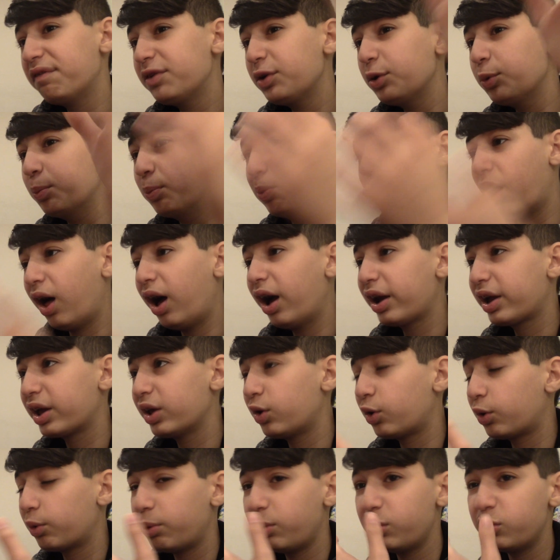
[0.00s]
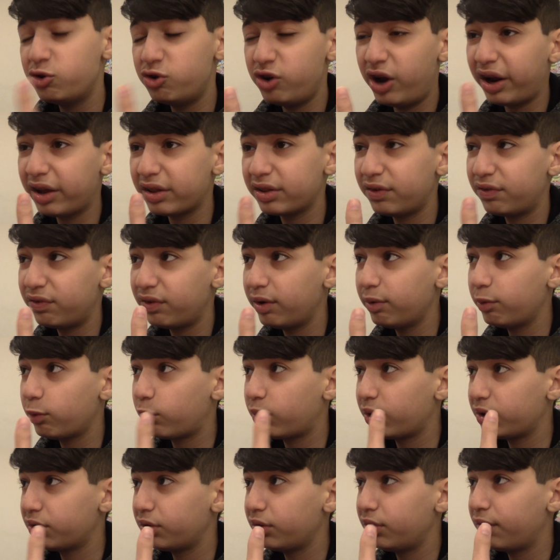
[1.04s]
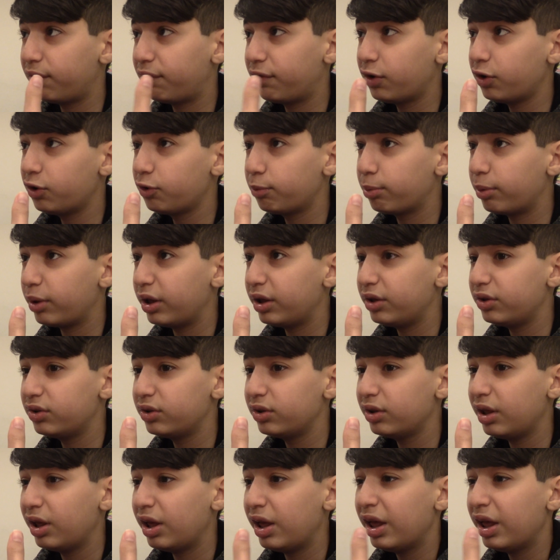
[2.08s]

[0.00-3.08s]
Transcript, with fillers: you block it or reject the friend request in the first place,